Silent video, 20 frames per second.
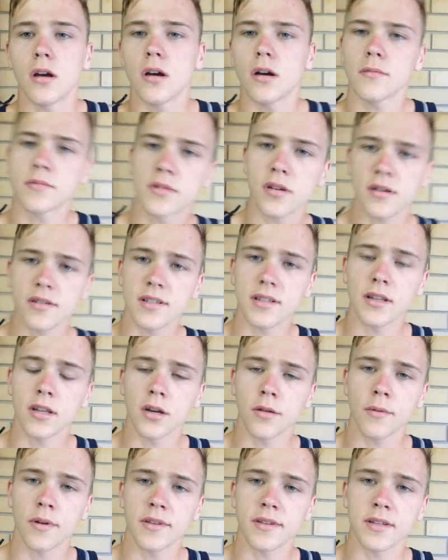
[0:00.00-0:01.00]
I'm sorry it's a
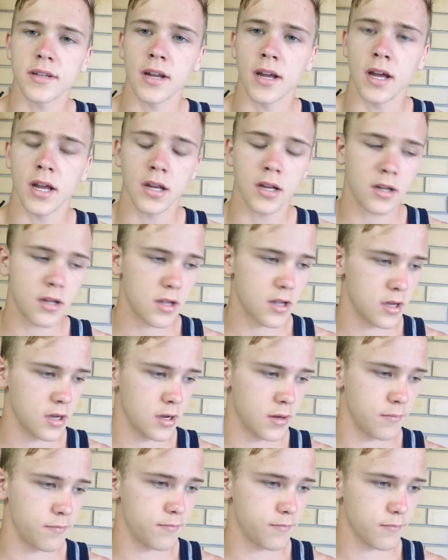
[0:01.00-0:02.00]
little one today.
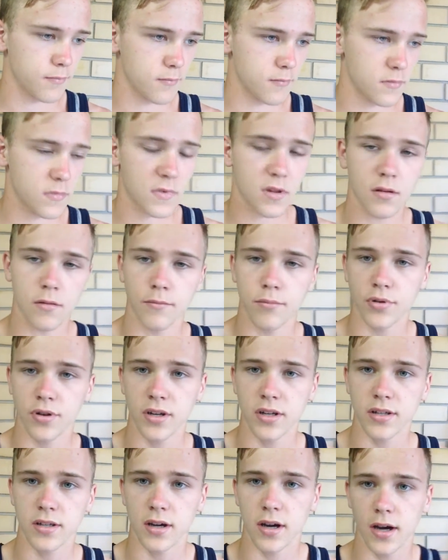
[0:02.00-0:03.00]
I'm
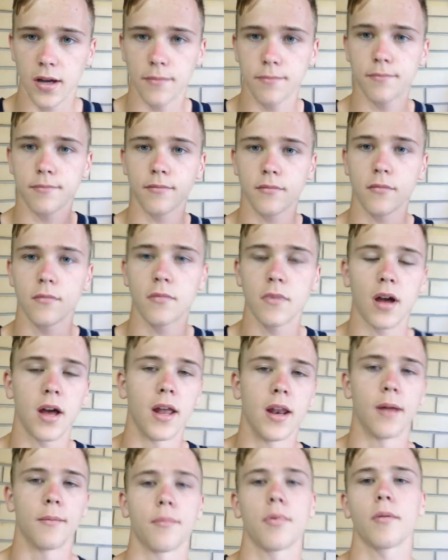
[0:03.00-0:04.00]
pretty tired,
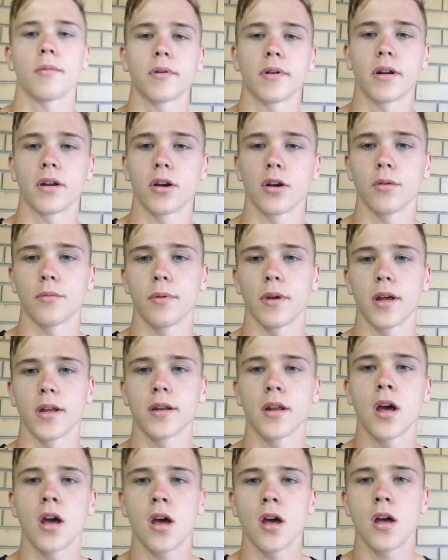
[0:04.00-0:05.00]
and I'm probably gonna go to
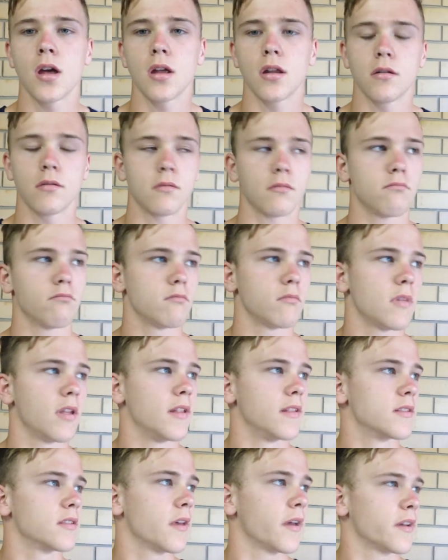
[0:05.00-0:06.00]
bed.
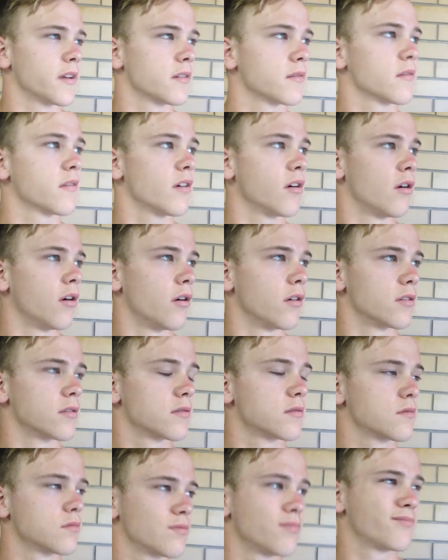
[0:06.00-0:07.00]
It's like
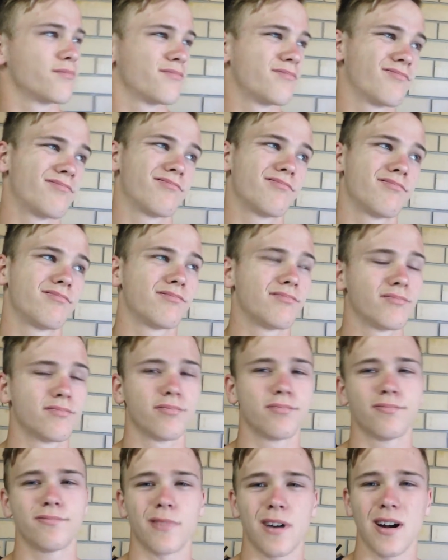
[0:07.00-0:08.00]

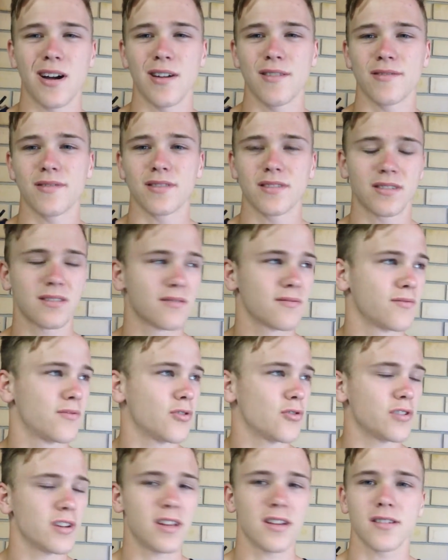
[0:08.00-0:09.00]

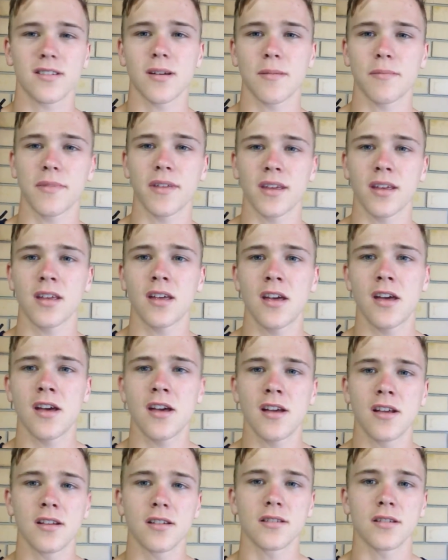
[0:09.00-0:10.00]
5:40 or something,
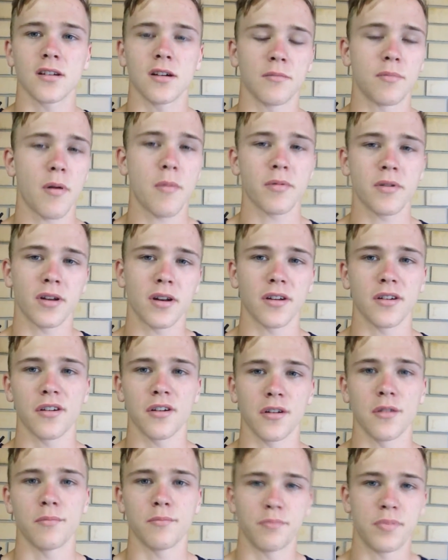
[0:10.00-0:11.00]
so I'm probably gonna
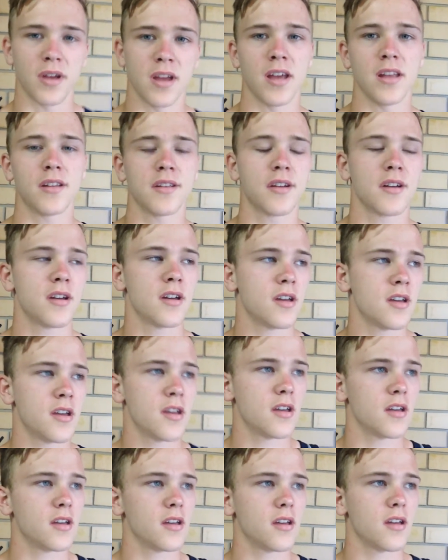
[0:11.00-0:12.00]
go to bed
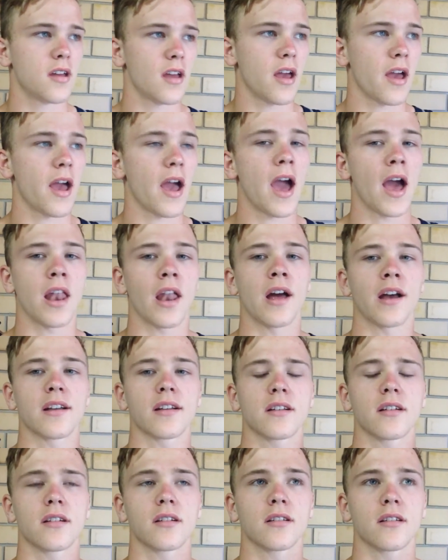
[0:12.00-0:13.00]
at like
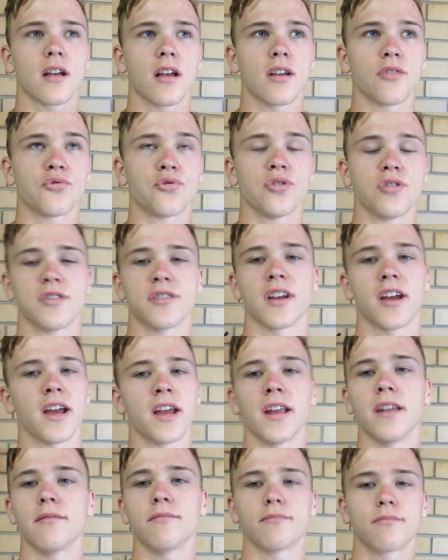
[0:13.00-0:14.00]
as soon as I
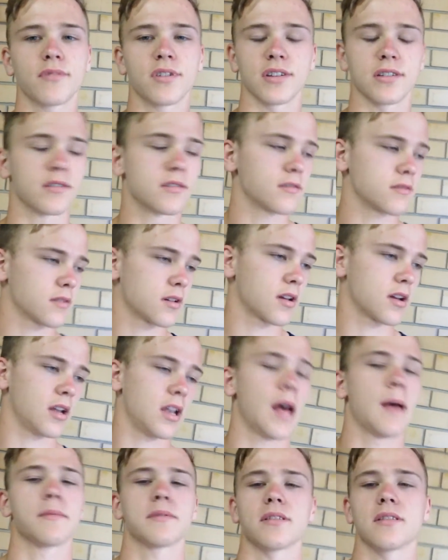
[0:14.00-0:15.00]
eat, just
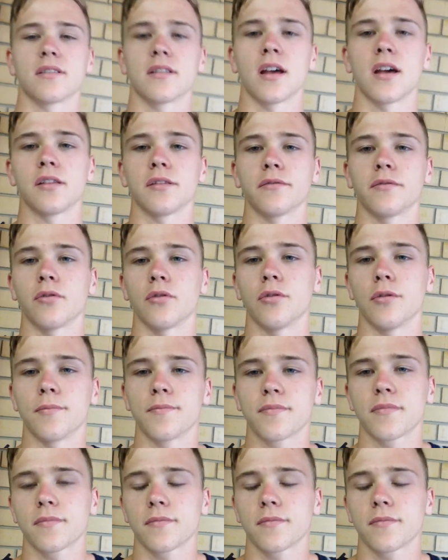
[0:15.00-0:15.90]
collapse and lay on the floor.